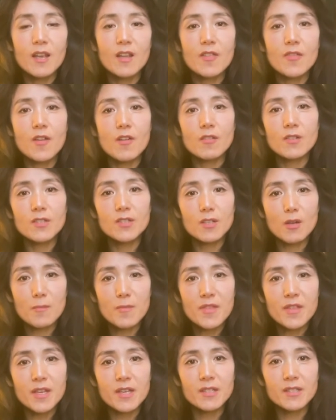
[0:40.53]
there are some
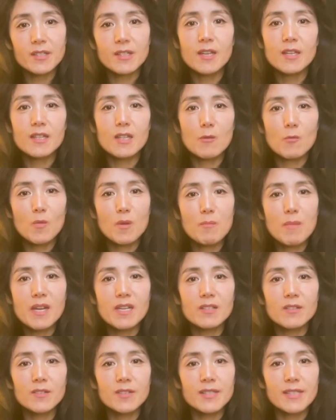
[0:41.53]
things that remain
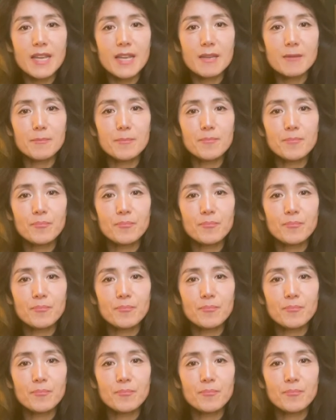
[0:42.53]
the same,